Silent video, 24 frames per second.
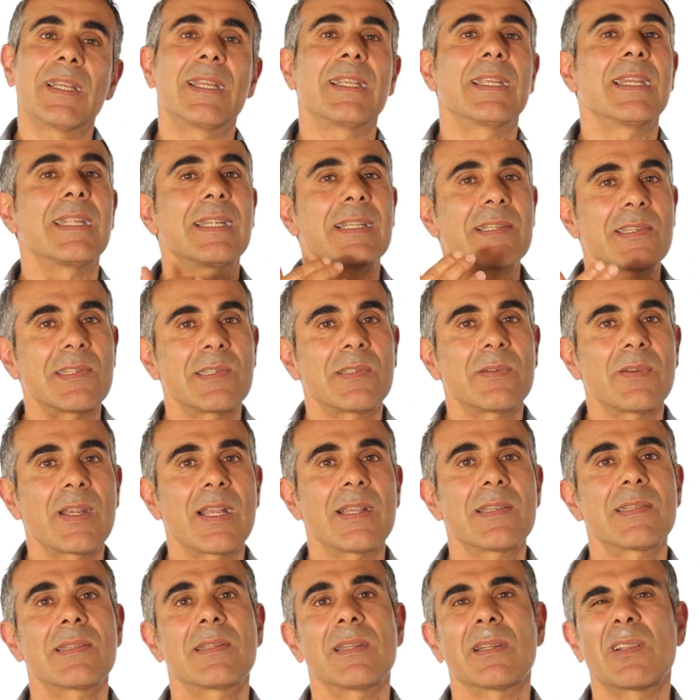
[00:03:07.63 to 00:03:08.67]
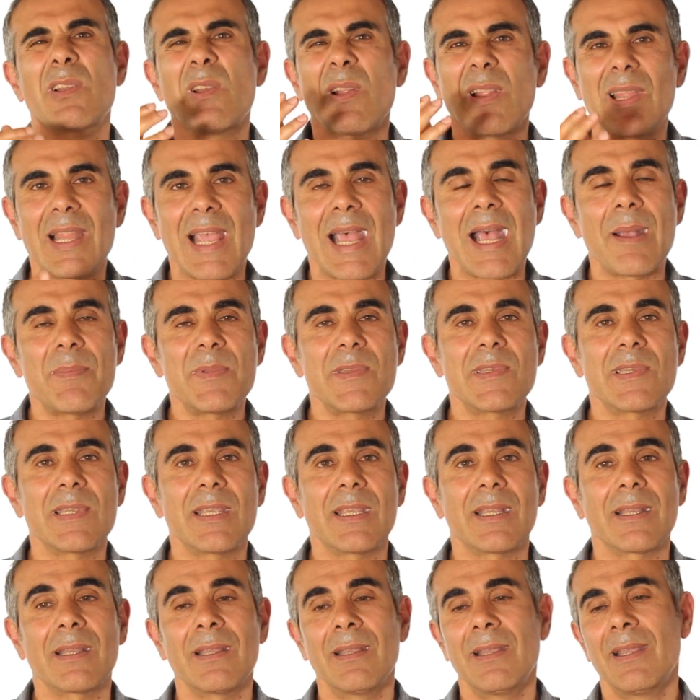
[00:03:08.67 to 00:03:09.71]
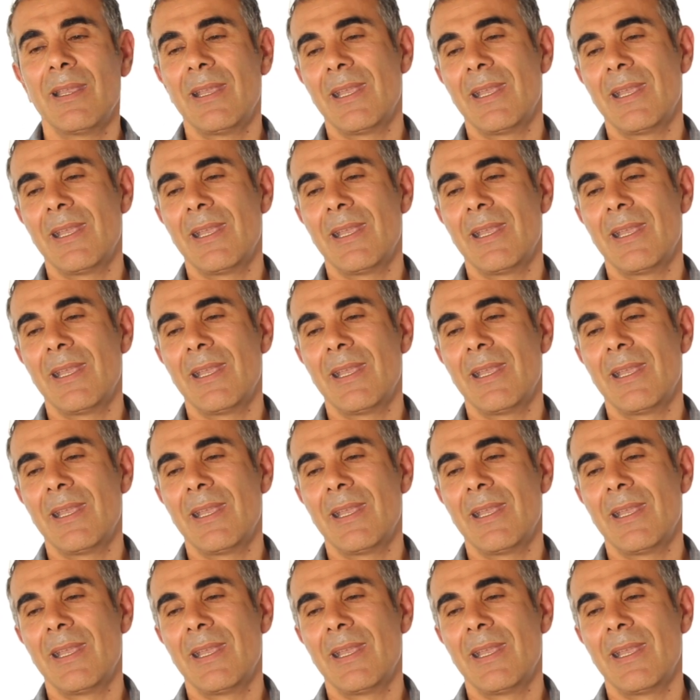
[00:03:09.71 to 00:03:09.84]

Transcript: and getting stressed and collapsing,